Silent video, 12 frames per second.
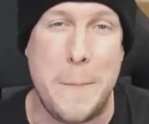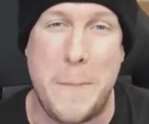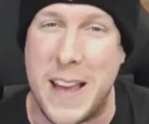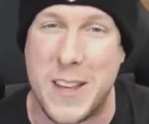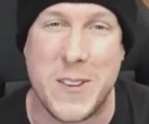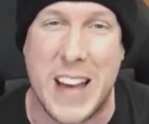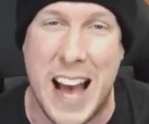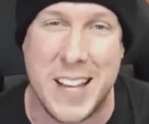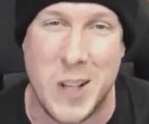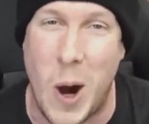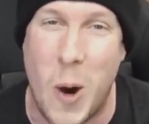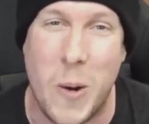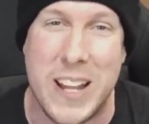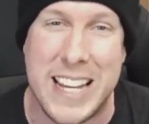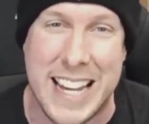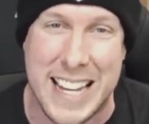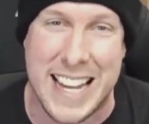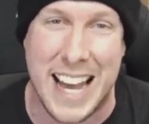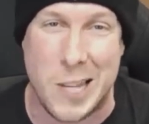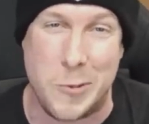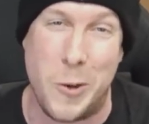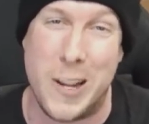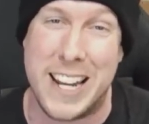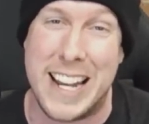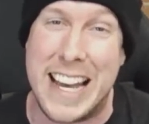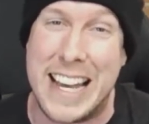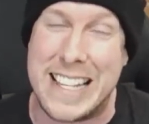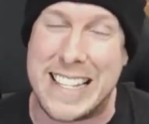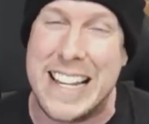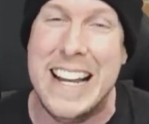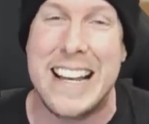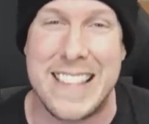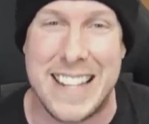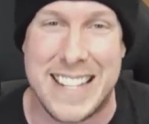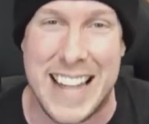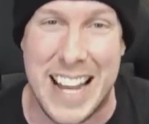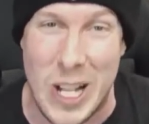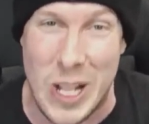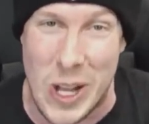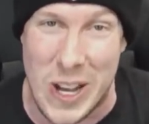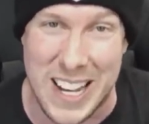I bet you guys already can guess what it is. Let's take a look.